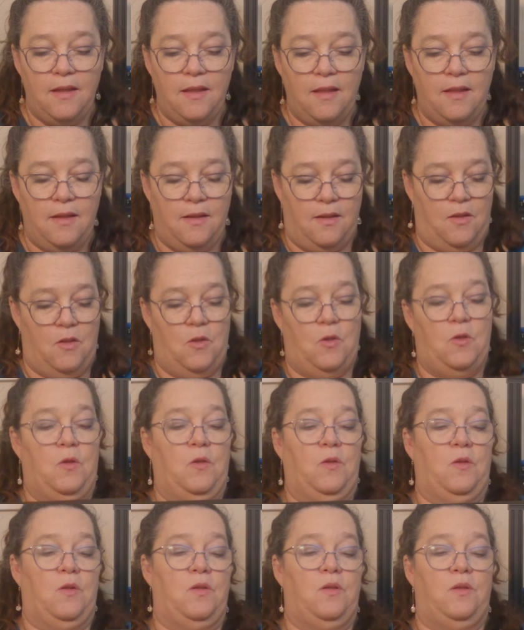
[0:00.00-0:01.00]

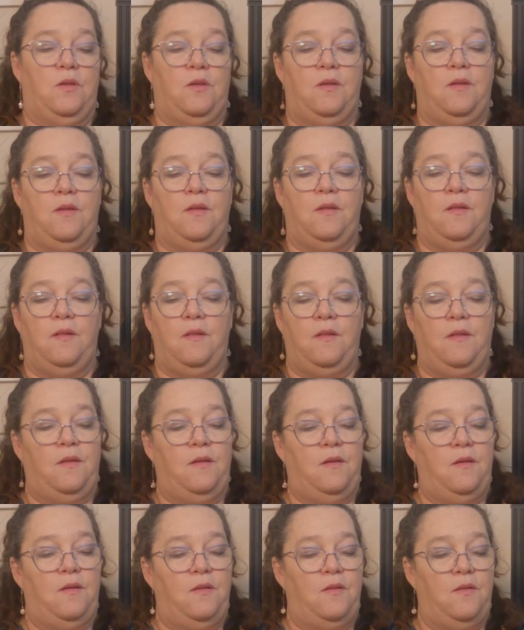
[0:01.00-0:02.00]
Nothing is said.